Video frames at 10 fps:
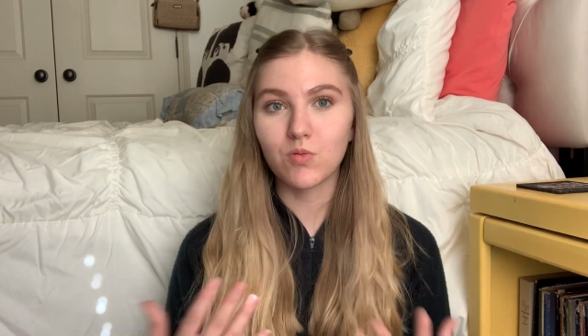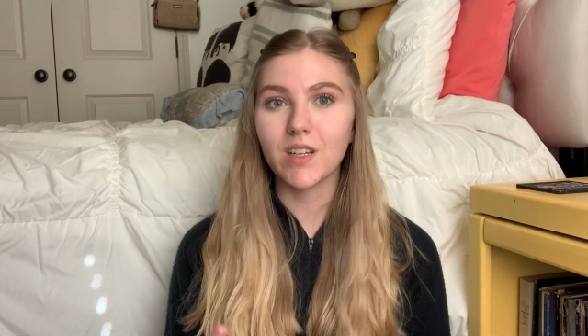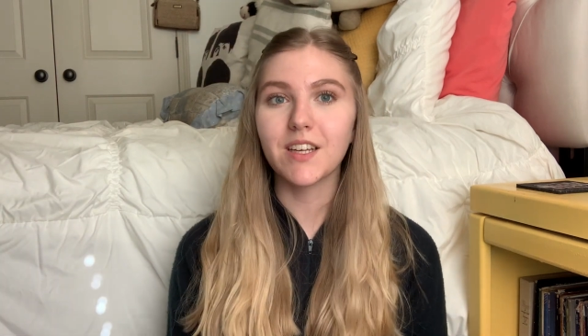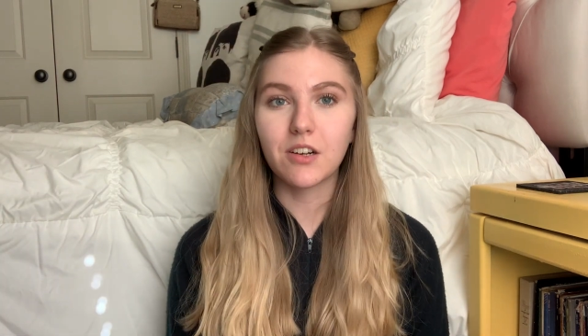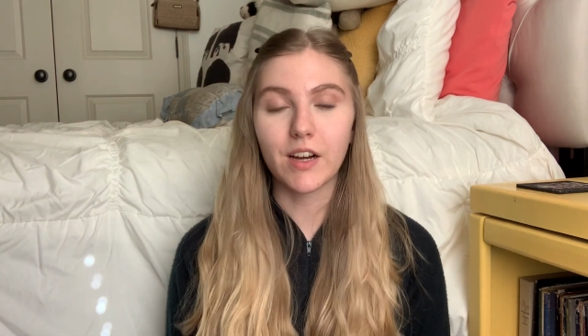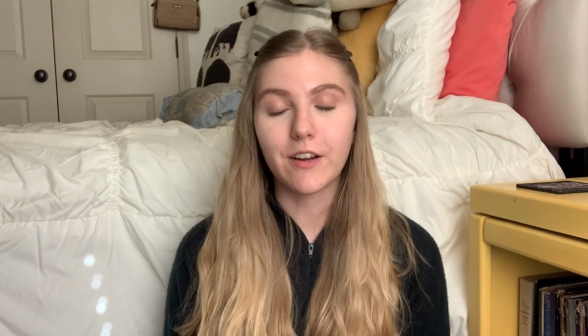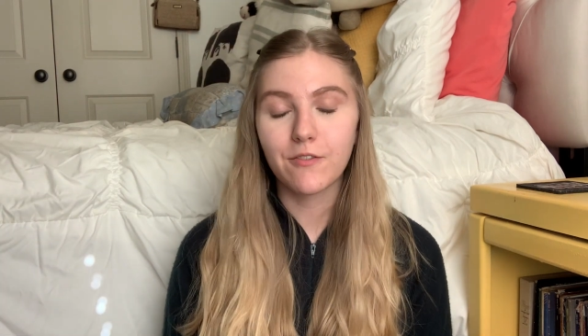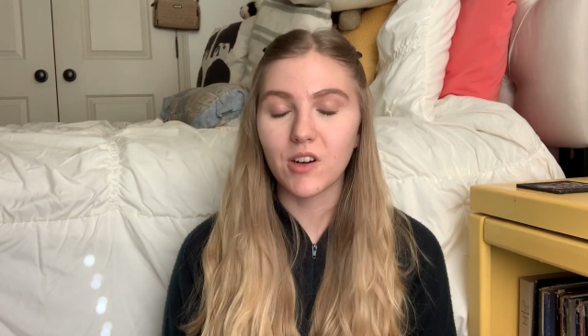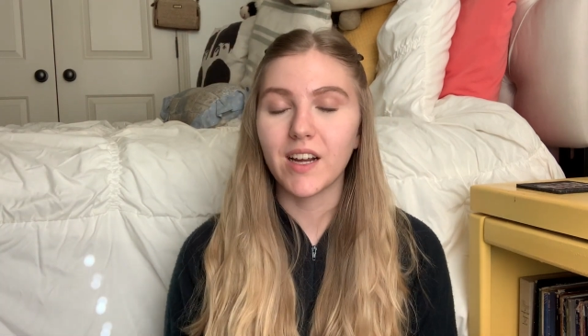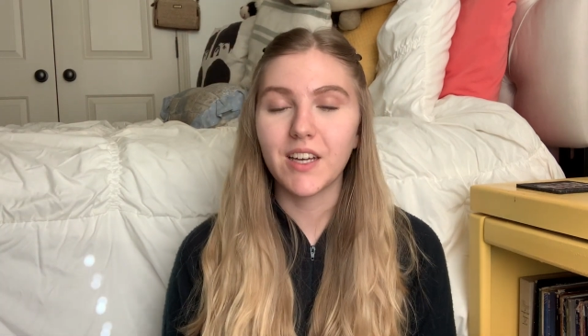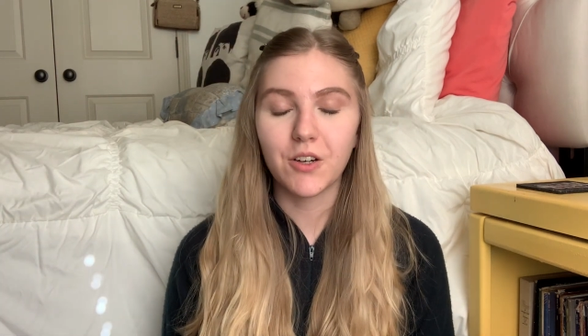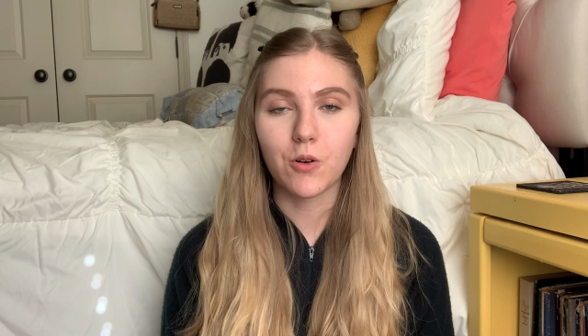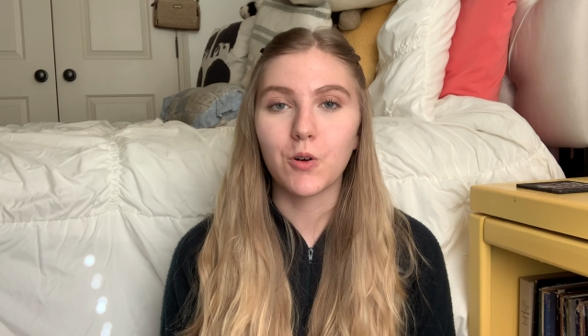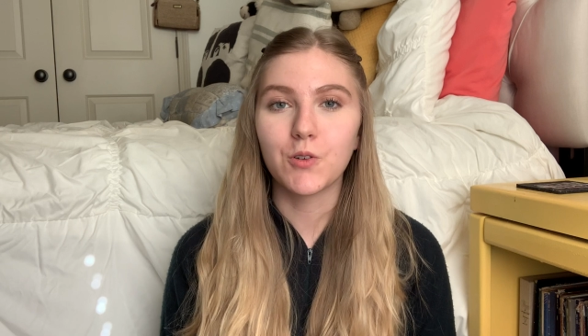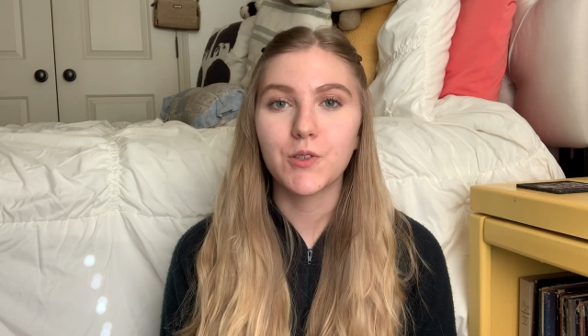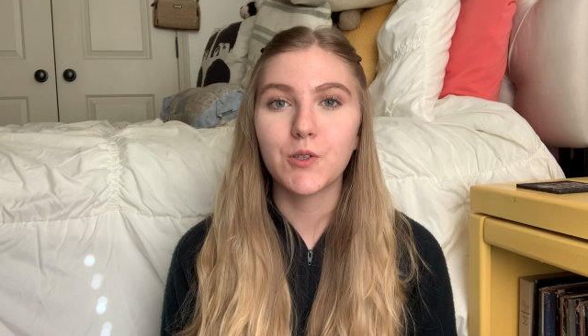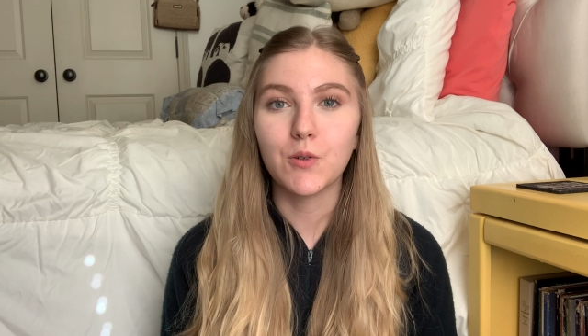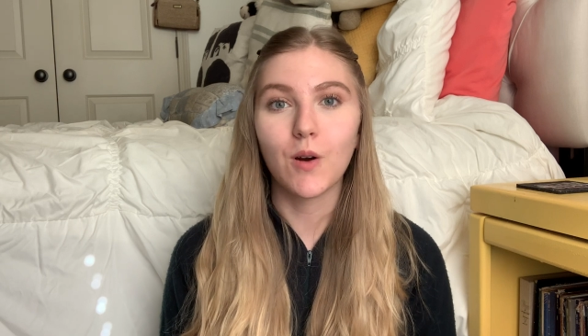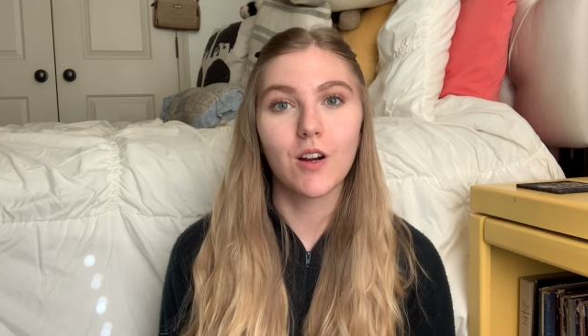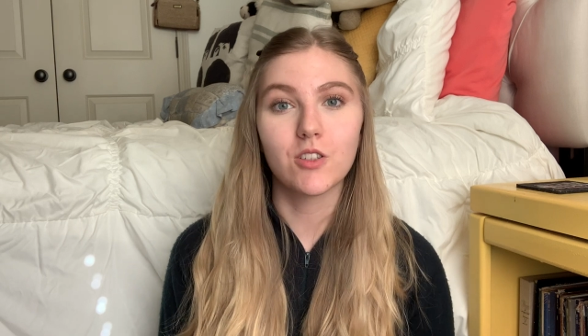really great for any girls who
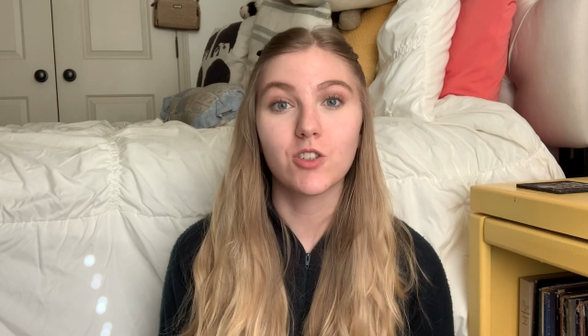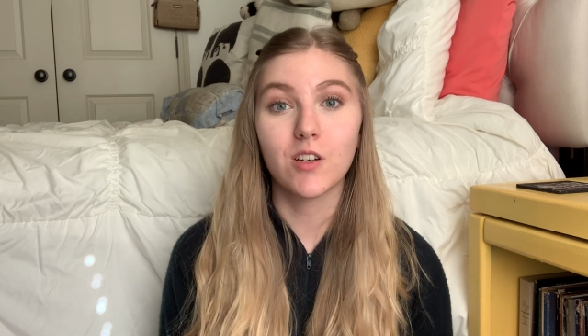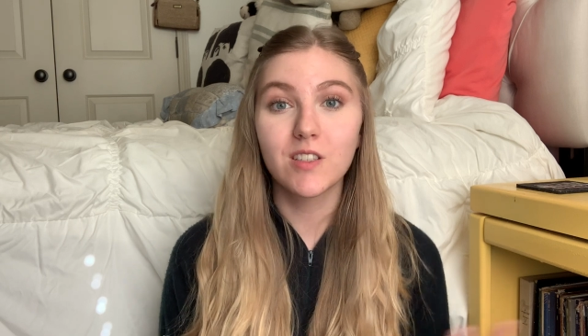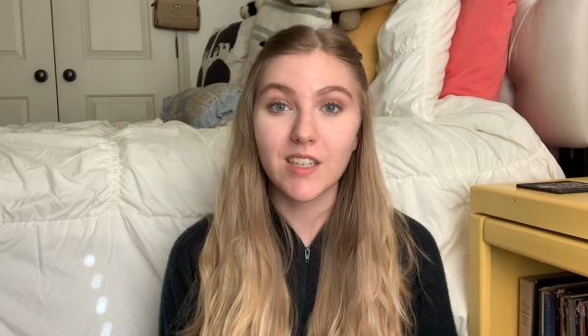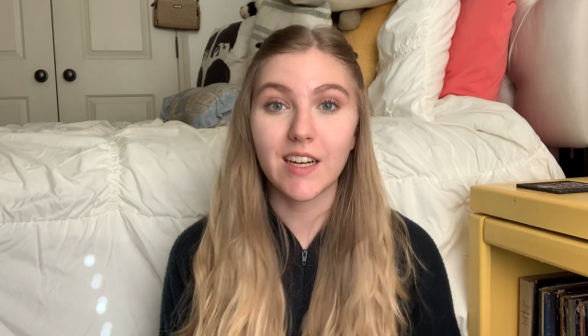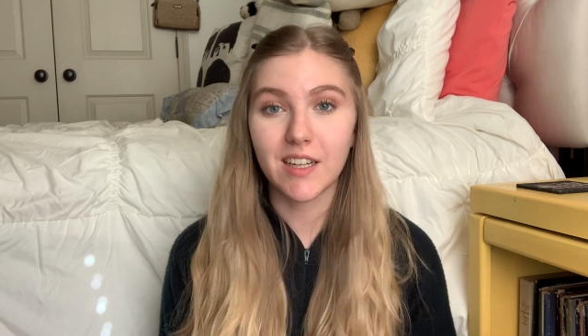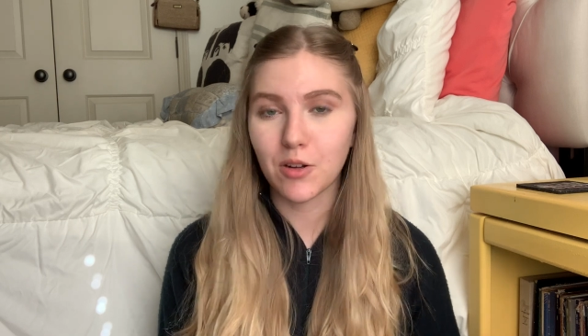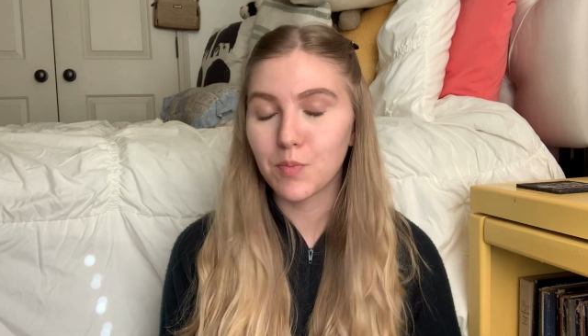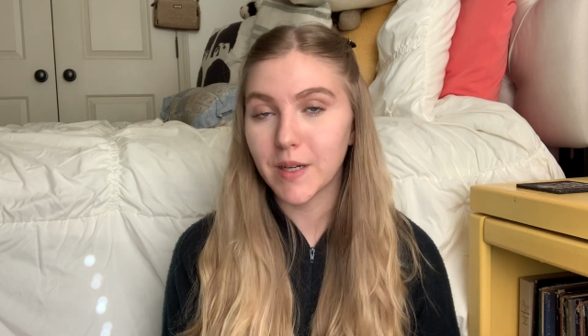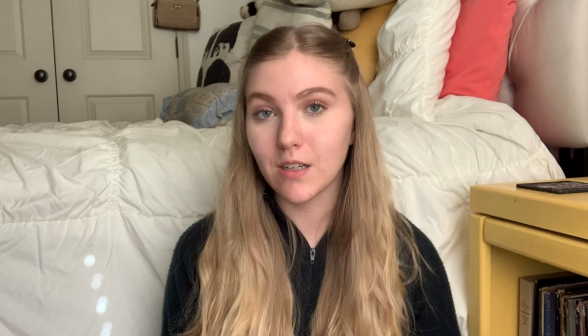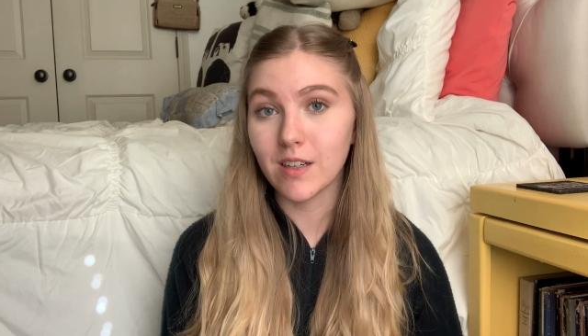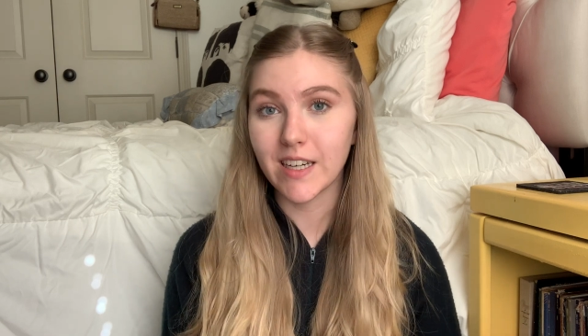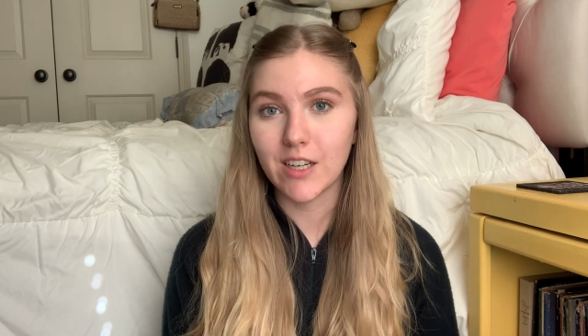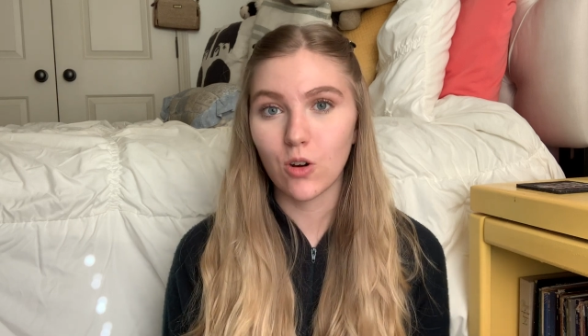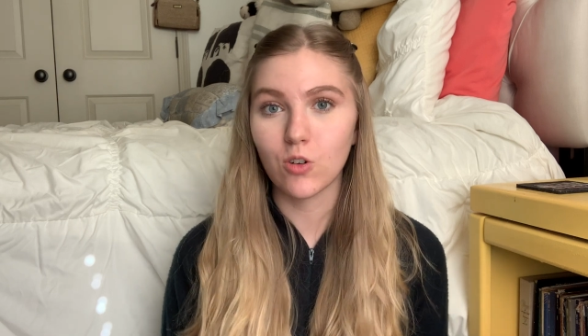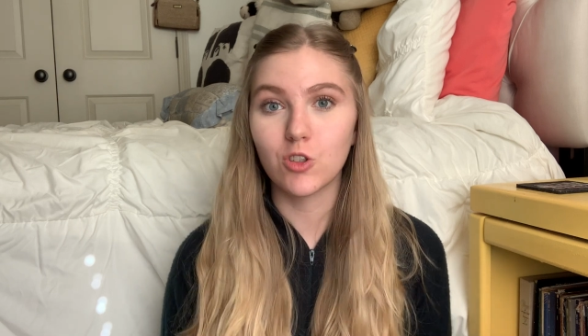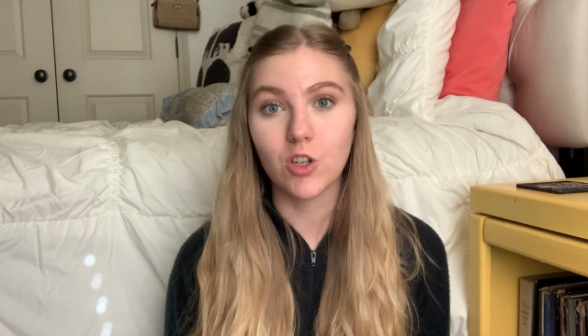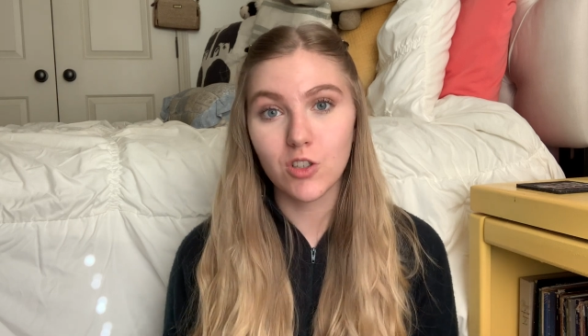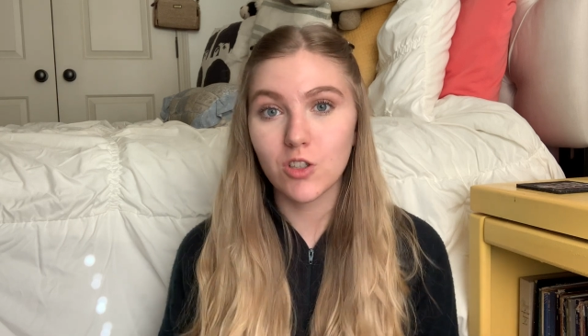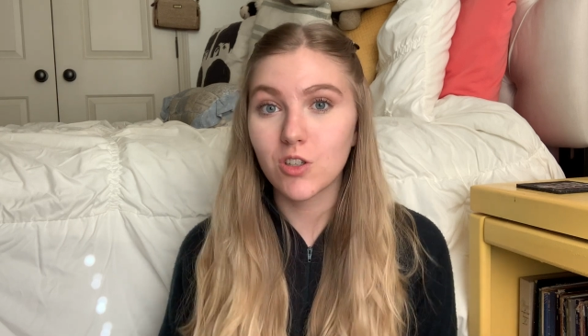are just getting their period or
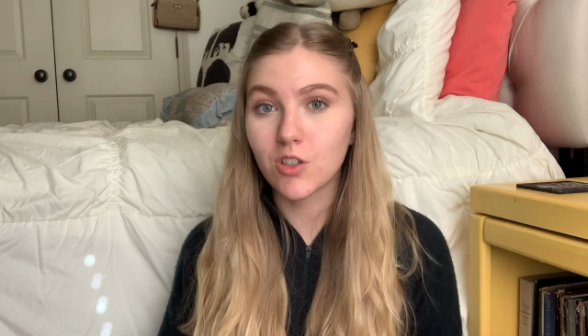just